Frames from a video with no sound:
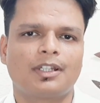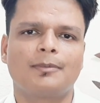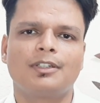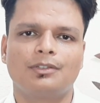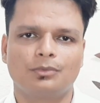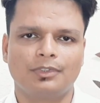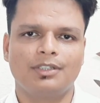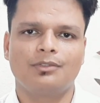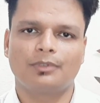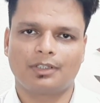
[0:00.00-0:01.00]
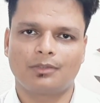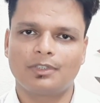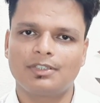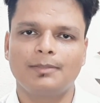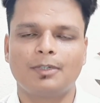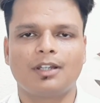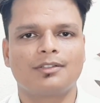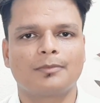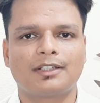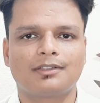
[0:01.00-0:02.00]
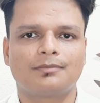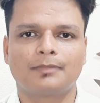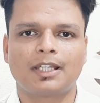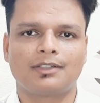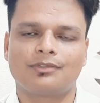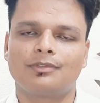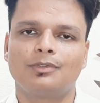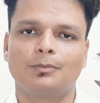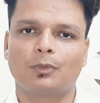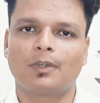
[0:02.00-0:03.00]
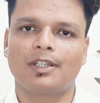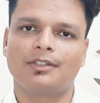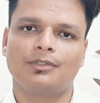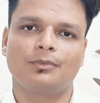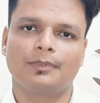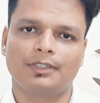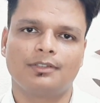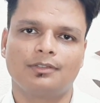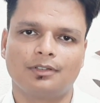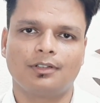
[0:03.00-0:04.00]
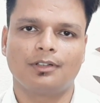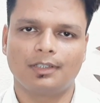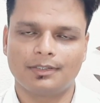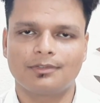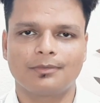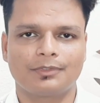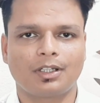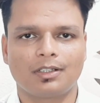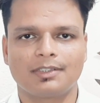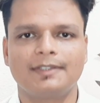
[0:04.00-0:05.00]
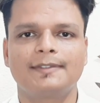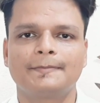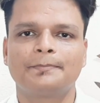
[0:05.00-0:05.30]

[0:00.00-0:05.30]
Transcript: you need to request the branch manager to provide you with a list of charges,